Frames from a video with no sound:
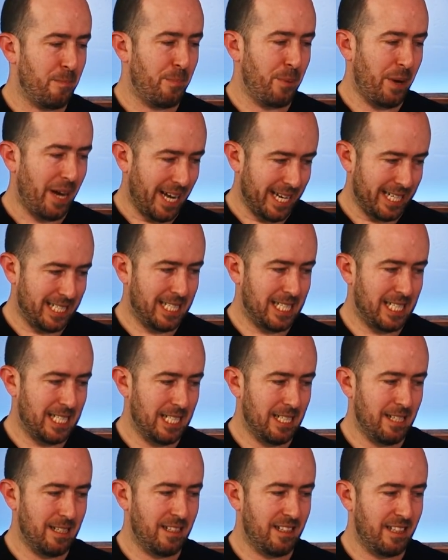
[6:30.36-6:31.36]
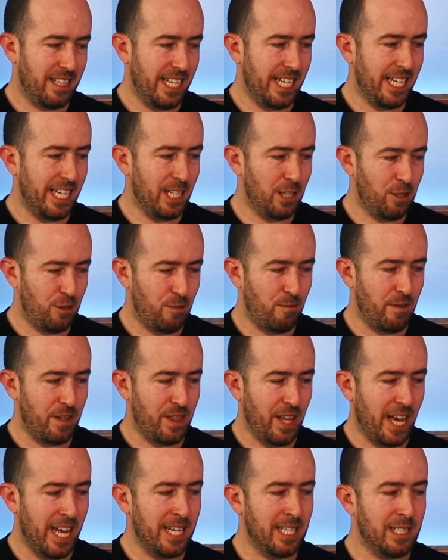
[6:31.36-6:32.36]
but the issue
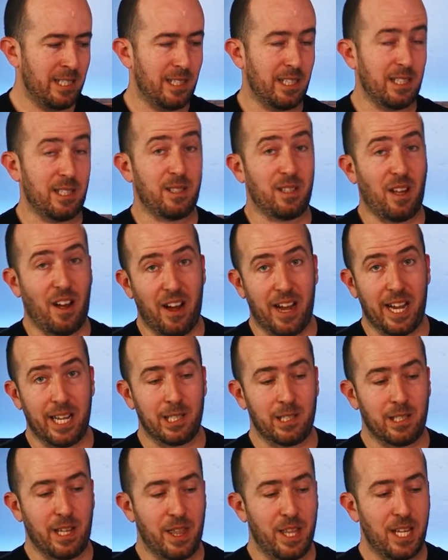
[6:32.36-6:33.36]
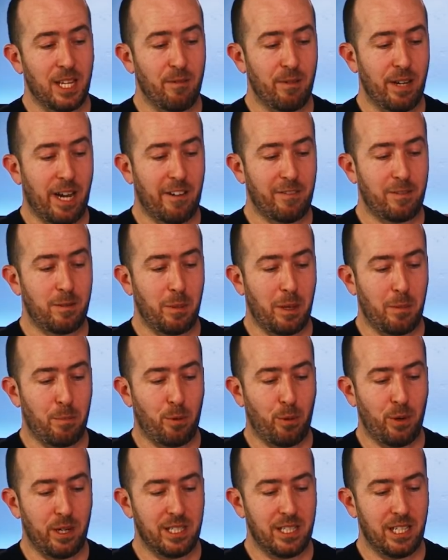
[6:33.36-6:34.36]
with that is the size. I think it would have to be
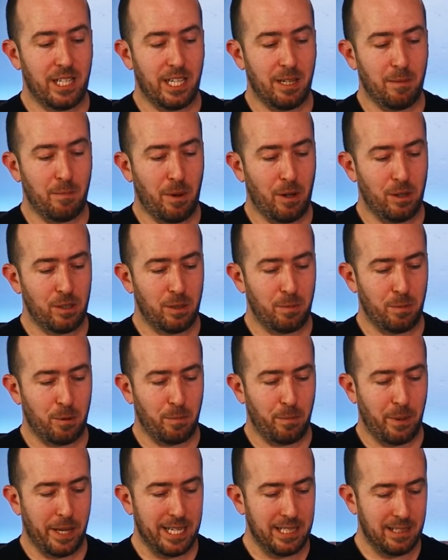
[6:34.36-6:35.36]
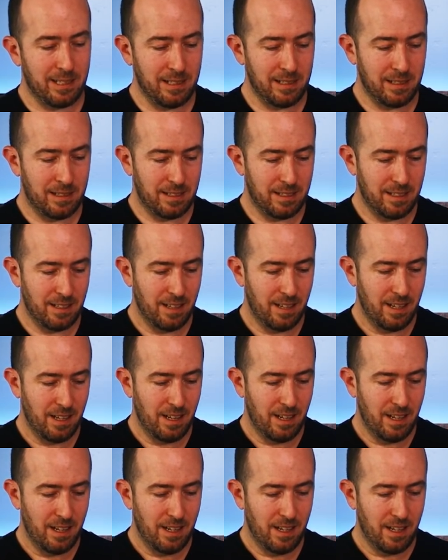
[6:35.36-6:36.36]
printed in multiple pieces
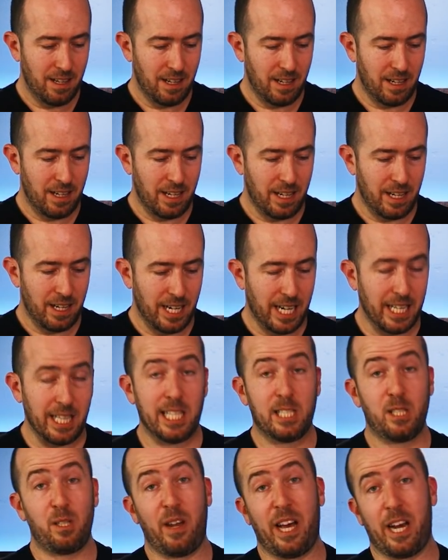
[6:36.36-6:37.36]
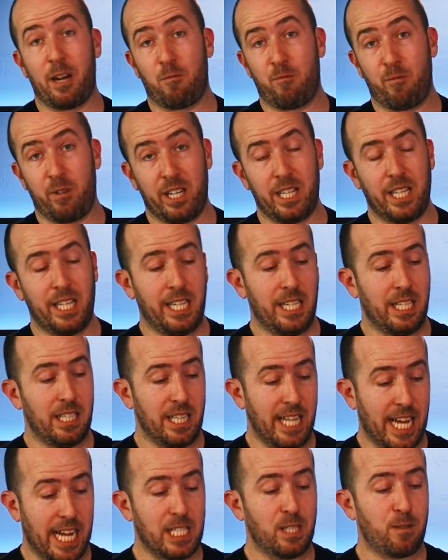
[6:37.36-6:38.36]
unless you had a really
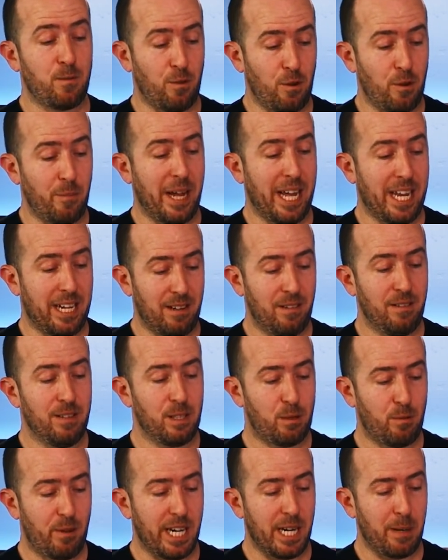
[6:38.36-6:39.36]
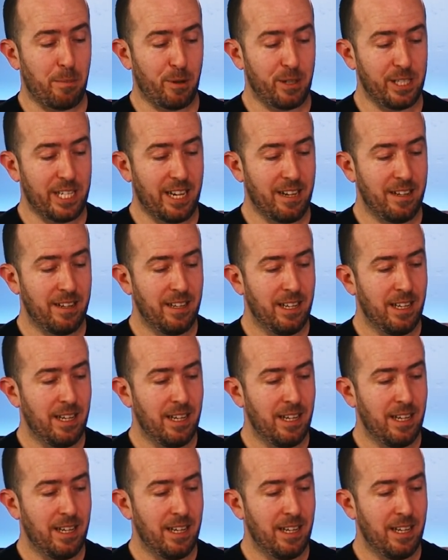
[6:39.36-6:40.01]
large format 3D printer.